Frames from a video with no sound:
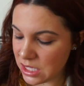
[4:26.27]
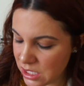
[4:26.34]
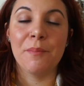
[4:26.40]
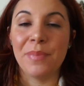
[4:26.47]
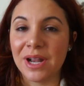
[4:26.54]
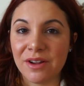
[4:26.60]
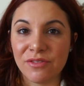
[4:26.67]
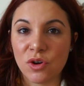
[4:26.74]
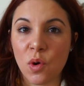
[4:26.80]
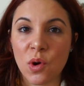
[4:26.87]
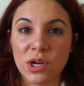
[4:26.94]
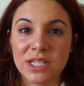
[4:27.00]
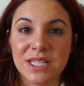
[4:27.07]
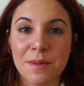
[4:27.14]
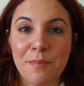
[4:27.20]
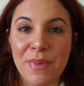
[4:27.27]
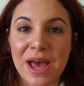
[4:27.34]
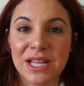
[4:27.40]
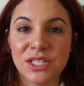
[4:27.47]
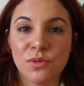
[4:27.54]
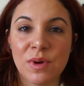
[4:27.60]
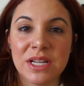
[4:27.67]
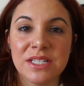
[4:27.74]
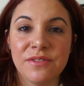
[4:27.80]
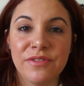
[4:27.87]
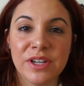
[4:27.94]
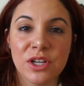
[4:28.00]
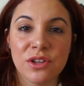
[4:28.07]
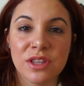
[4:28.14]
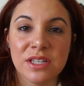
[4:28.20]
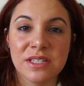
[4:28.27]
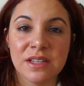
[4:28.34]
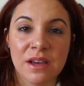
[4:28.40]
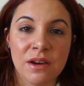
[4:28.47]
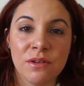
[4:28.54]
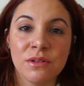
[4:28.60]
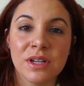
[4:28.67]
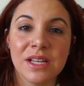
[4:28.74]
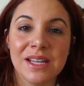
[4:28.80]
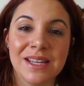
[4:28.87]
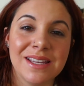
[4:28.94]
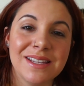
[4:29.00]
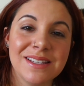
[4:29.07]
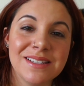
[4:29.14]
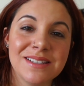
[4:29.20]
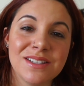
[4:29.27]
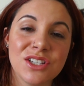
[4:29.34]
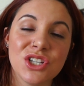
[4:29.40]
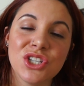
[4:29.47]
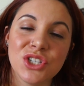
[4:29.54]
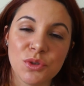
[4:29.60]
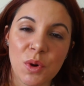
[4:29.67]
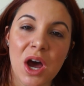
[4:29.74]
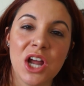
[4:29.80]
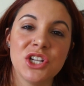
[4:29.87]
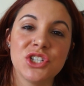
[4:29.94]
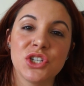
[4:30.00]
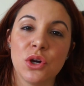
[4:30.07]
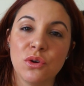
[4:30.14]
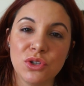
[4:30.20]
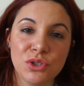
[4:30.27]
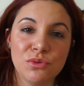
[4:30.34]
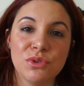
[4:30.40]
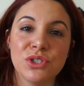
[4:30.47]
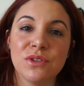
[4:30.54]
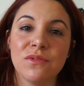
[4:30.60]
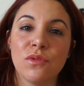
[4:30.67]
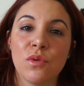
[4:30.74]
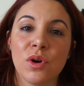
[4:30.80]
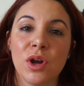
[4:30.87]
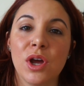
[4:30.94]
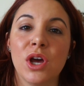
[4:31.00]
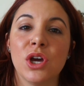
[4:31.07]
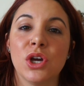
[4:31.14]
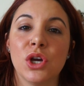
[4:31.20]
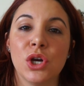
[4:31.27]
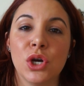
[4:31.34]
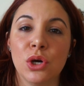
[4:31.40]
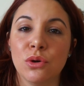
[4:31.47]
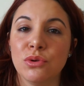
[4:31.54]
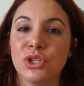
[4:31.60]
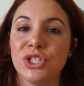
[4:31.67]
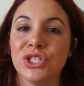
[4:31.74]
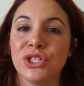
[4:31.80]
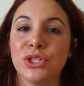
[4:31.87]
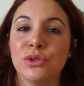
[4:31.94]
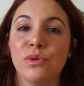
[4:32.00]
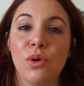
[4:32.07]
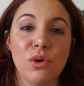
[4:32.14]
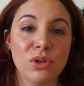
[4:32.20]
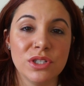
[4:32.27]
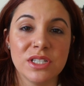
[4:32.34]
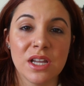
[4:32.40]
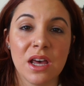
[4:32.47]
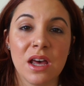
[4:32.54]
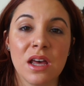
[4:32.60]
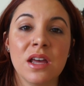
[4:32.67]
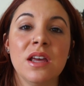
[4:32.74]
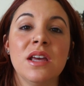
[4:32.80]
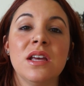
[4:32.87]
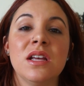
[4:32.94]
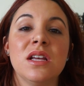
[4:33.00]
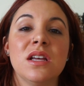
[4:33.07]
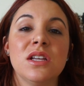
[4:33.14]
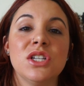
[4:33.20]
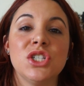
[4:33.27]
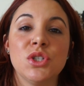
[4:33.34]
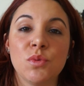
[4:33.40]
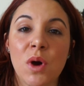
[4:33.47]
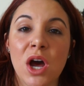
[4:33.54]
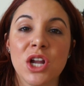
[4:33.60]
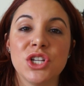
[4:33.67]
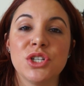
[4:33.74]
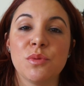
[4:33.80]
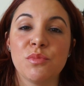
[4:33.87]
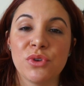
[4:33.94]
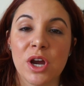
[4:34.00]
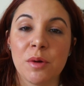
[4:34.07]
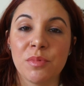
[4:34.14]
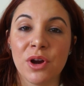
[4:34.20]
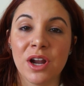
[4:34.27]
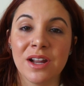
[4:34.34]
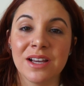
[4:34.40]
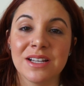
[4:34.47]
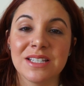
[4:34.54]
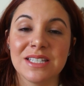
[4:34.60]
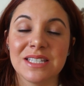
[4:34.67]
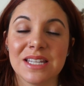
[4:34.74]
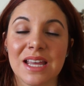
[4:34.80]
But of course, the best way to figure this out is to swatch. Go to Sephora, go to Ulta, swatch brow products.